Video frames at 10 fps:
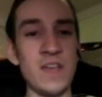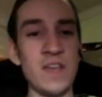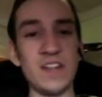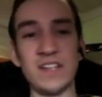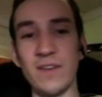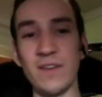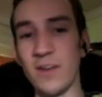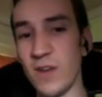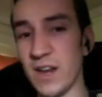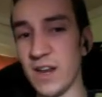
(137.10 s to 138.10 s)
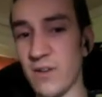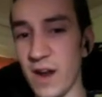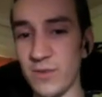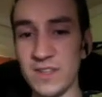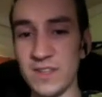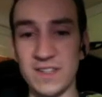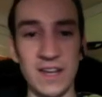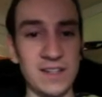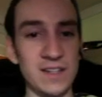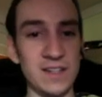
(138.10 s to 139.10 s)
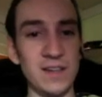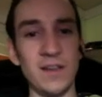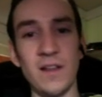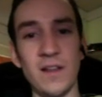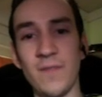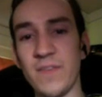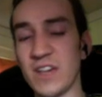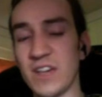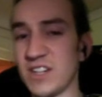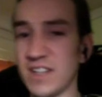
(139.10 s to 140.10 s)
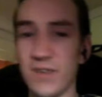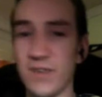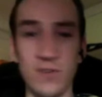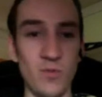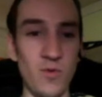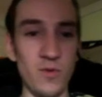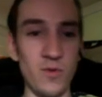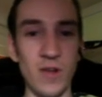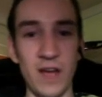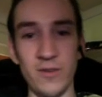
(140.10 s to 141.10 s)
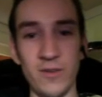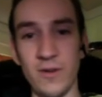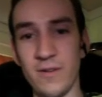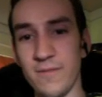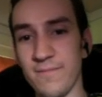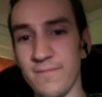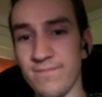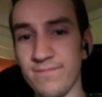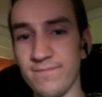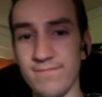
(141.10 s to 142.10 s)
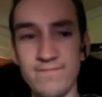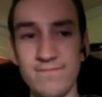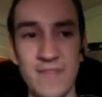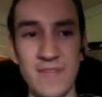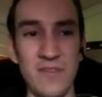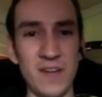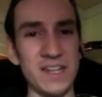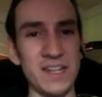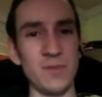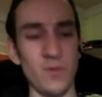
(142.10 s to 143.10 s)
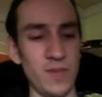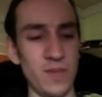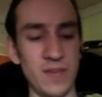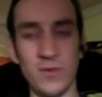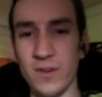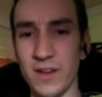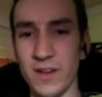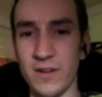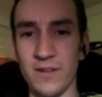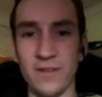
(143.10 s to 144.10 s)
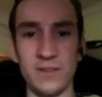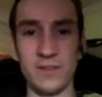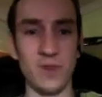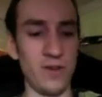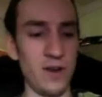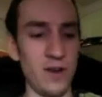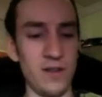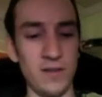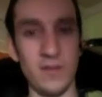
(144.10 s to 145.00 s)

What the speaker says: He doesn't have any way to interact with the Ascendancy. He actually doesn't have any removal either. In fact, he kept a 1-lander. It's pretty greedy.